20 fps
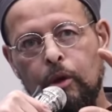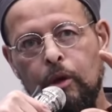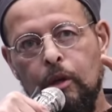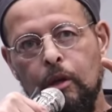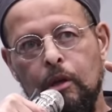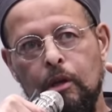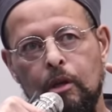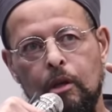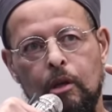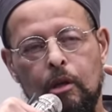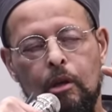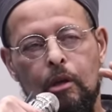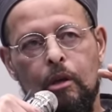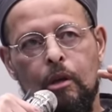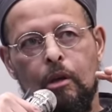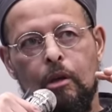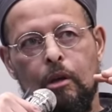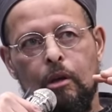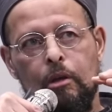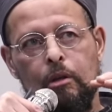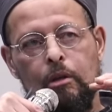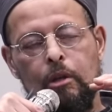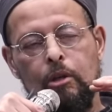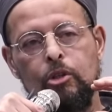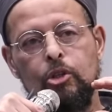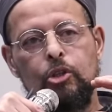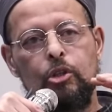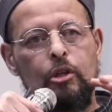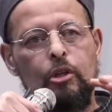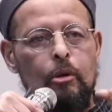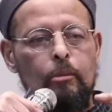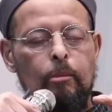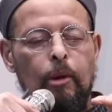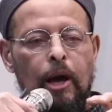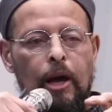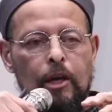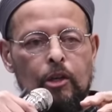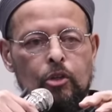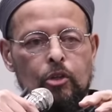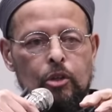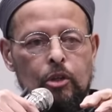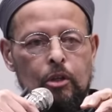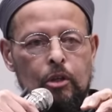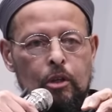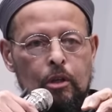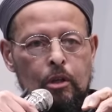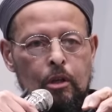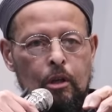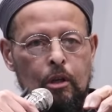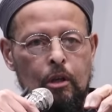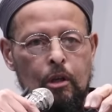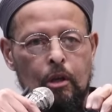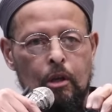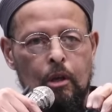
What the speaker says: we legitimizing